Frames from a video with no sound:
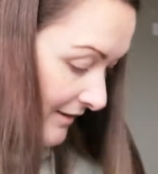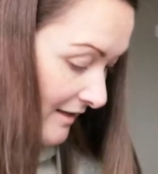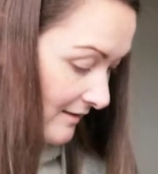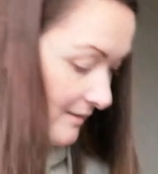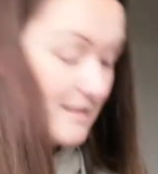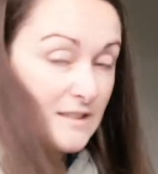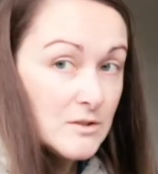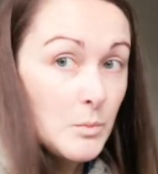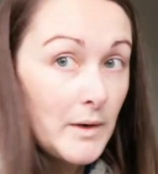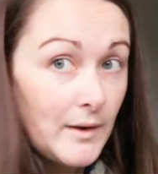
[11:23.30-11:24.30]
And then this
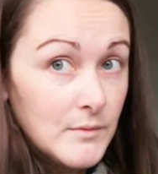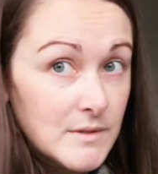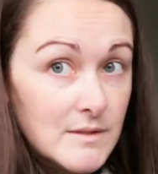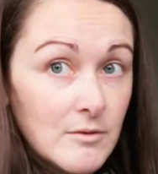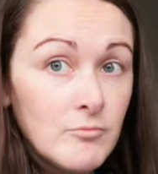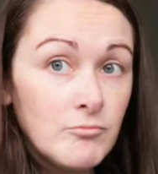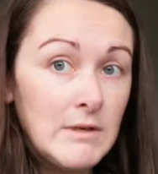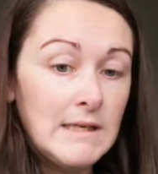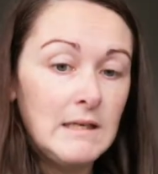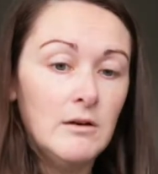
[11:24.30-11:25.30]
is what I was
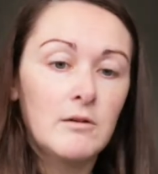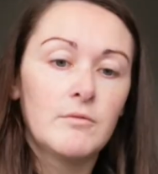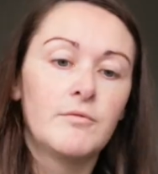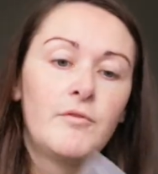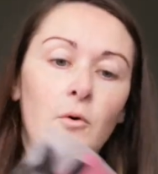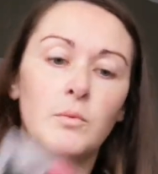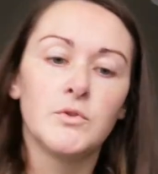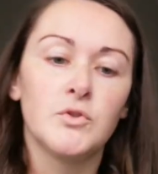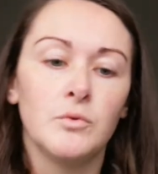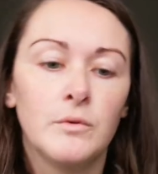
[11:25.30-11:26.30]
really looking
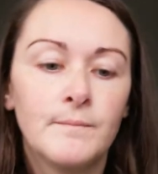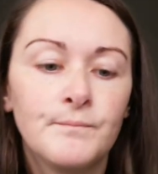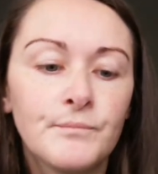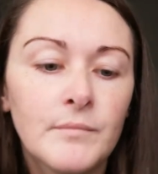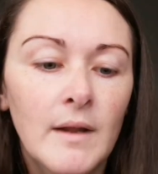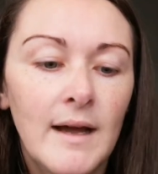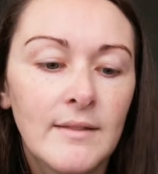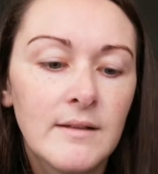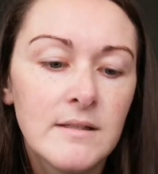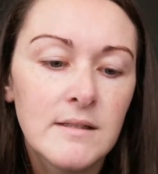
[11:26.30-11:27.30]
forward to.
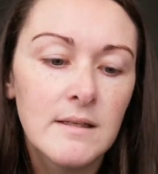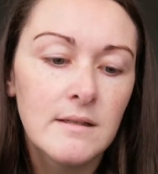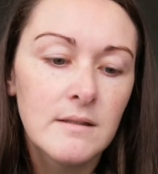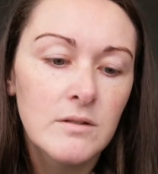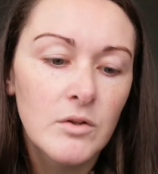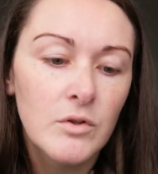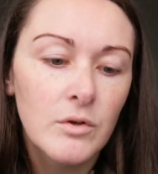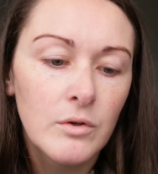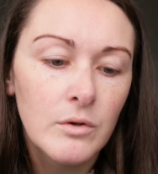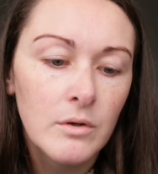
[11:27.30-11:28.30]
And this is
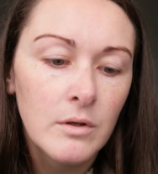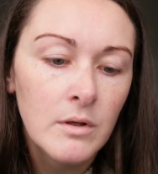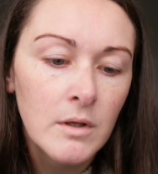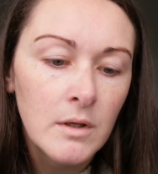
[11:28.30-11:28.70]
the